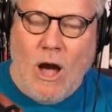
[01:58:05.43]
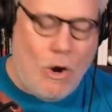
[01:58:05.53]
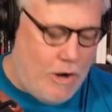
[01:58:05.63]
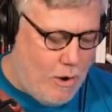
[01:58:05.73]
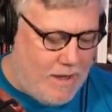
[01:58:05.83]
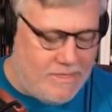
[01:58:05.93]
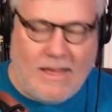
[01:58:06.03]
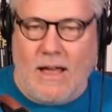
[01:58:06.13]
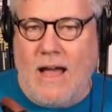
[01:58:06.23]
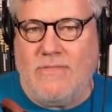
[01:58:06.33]
oh no, I
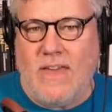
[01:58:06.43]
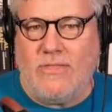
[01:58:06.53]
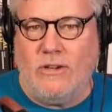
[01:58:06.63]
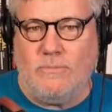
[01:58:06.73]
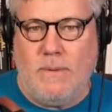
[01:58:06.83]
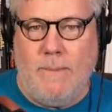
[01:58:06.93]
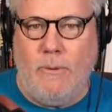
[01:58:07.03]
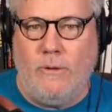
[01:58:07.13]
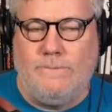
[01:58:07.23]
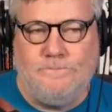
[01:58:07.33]
think I think there's
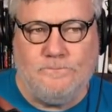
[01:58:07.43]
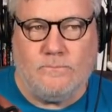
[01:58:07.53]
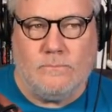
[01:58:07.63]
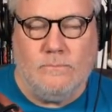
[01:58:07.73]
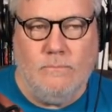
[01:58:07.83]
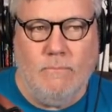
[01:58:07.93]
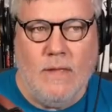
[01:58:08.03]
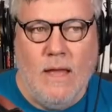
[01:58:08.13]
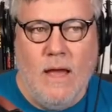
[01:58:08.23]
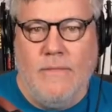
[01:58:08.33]
people
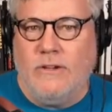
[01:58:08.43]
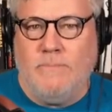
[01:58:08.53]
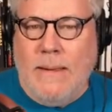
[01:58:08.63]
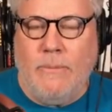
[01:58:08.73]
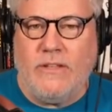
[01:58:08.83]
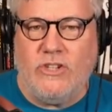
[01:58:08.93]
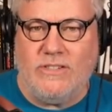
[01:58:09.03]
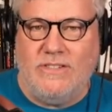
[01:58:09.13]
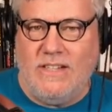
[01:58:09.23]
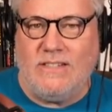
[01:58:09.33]
there's people that
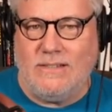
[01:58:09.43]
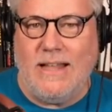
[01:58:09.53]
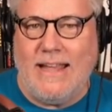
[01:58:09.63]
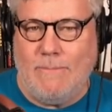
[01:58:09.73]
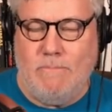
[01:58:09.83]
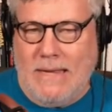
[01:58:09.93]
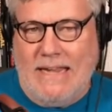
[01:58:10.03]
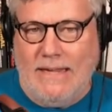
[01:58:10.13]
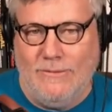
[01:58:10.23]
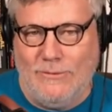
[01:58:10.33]
just dislike me.